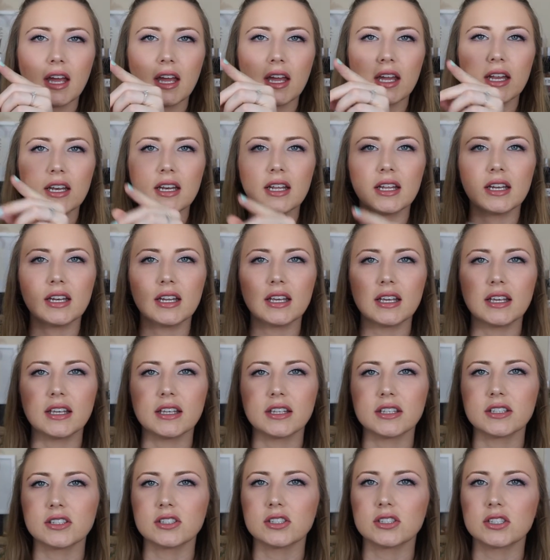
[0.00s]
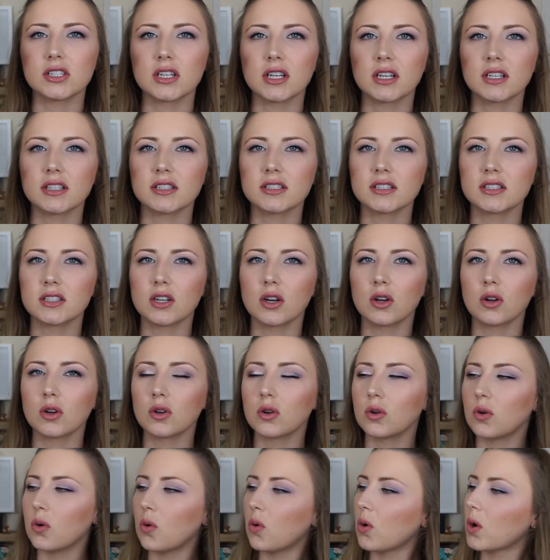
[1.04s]
And it is just a
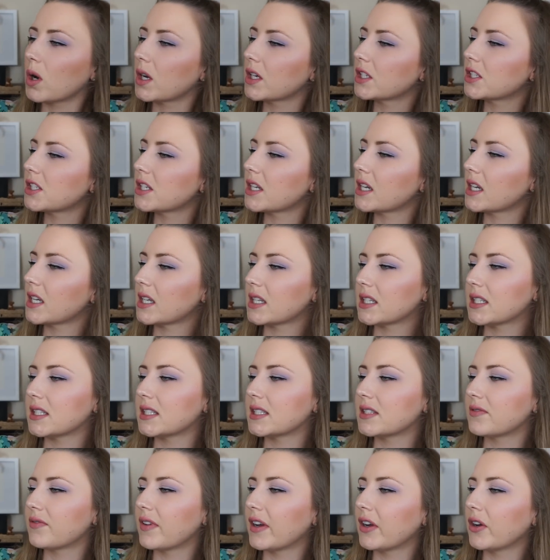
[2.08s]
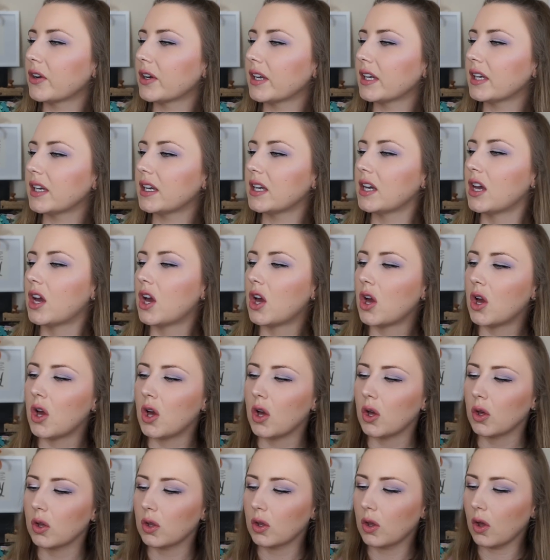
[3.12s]
gorgeous, very
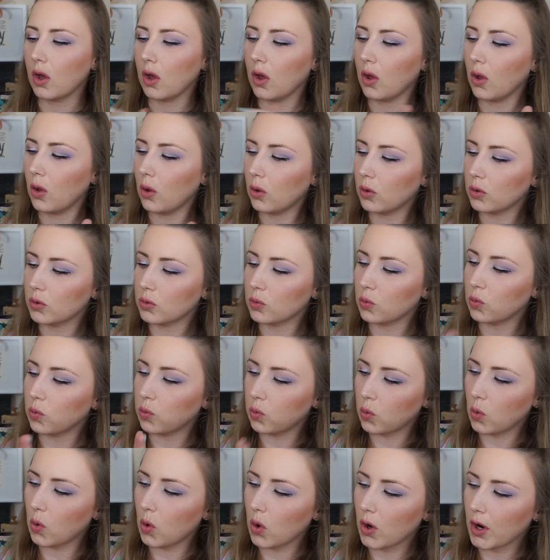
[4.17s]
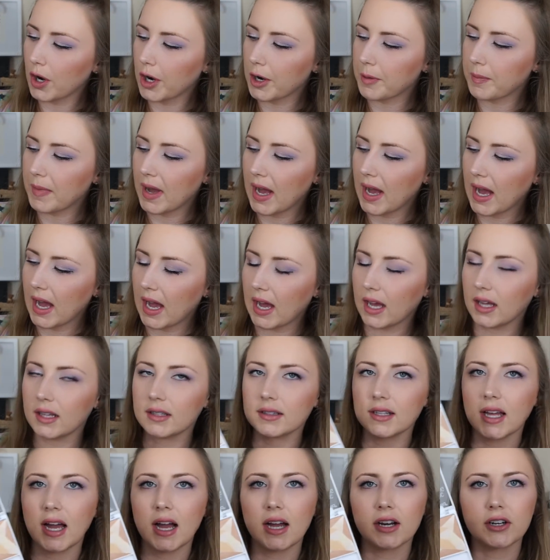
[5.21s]
gold, warm
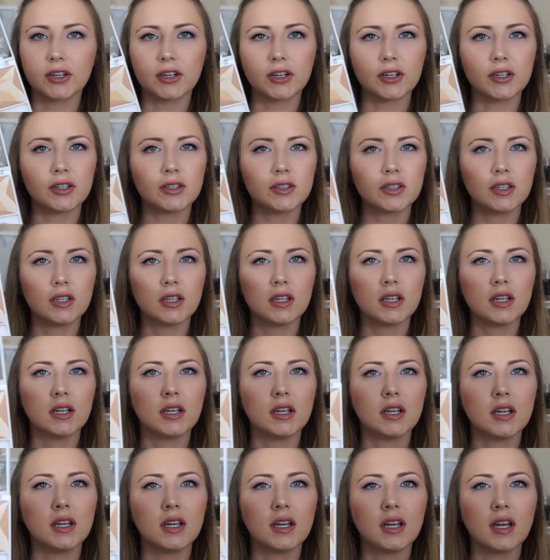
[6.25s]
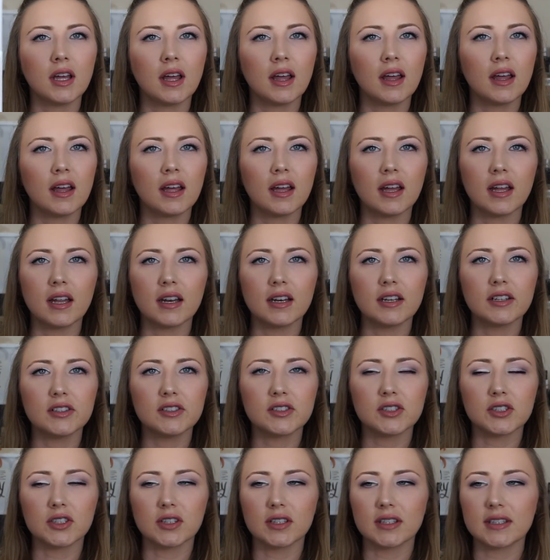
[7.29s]
highlighter.
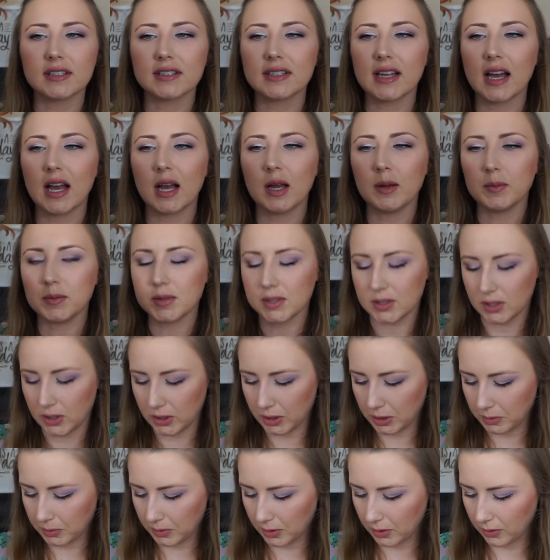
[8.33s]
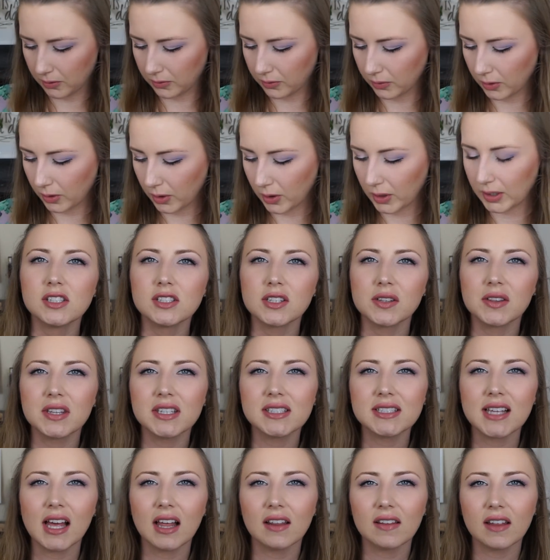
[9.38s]
It's just absolutely beautiful. So
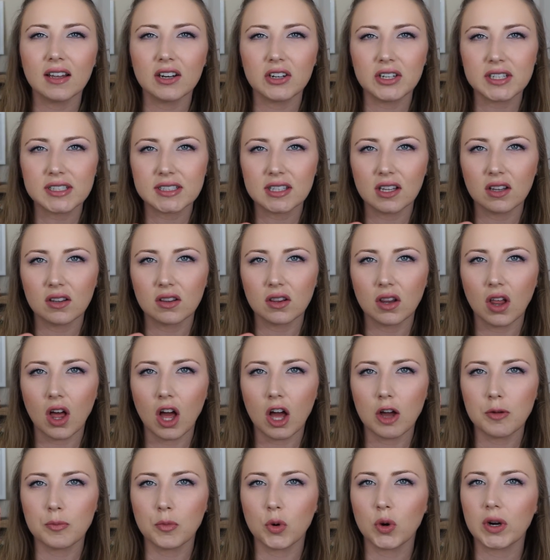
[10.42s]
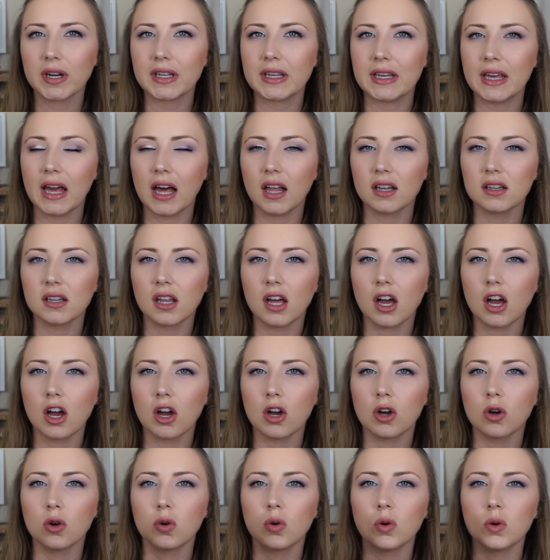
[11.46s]
this highlighter is a lot more
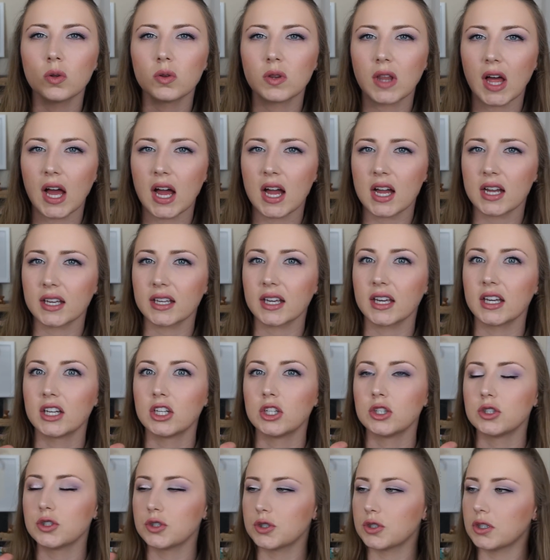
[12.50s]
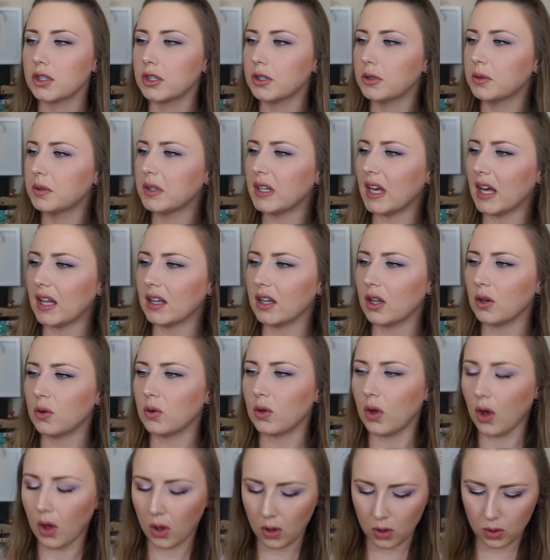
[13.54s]
yellow, like true yellow
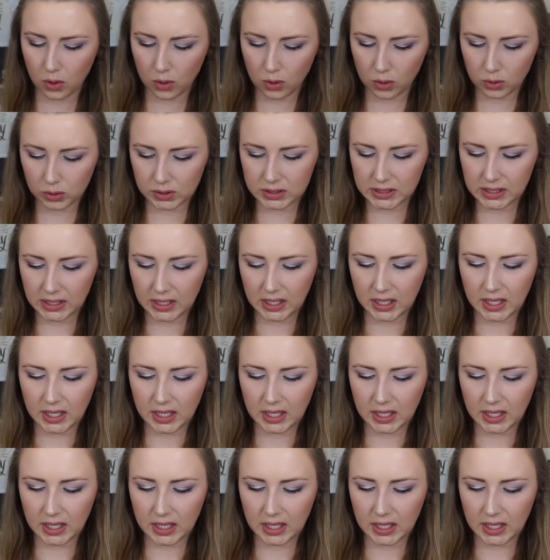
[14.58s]
gold.